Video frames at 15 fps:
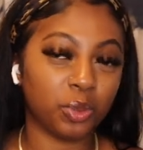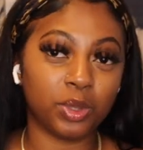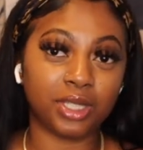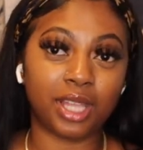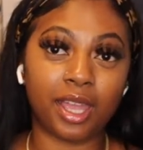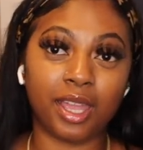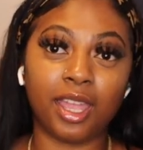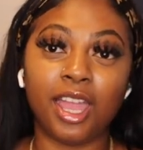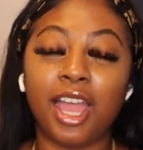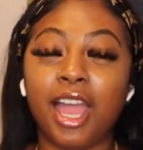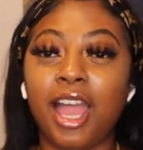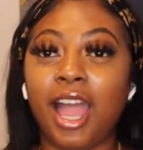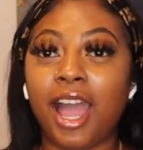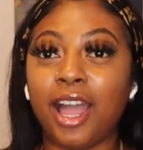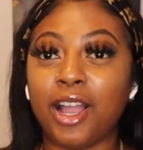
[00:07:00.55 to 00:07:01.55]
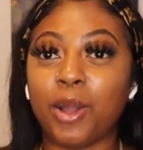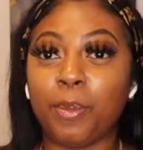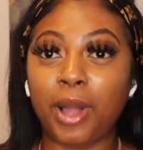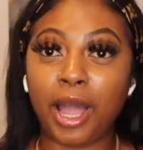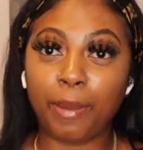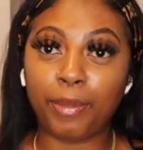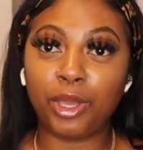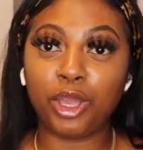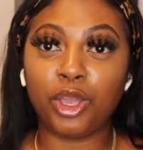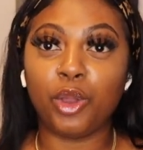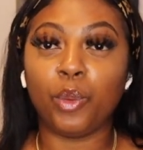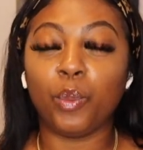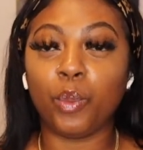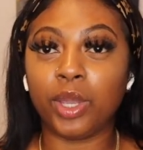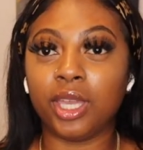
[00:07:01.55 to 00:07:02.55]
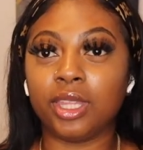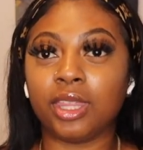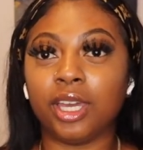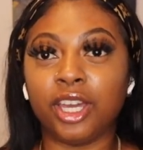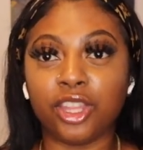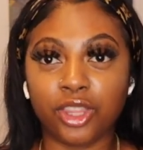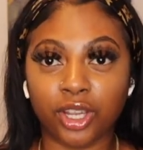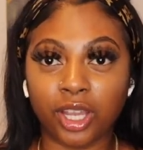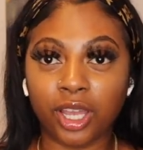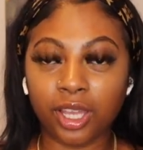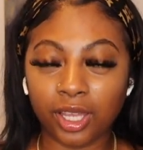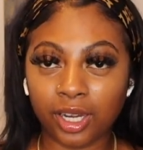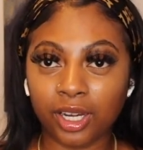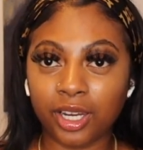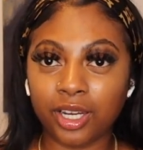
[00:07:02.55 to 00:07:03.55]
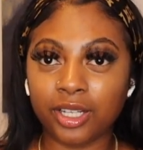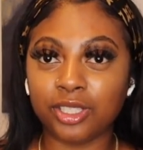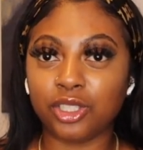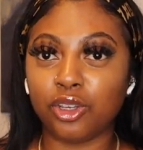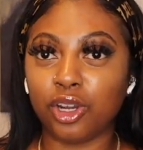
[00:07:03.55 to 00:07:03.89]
was like, I could pop it with other colors,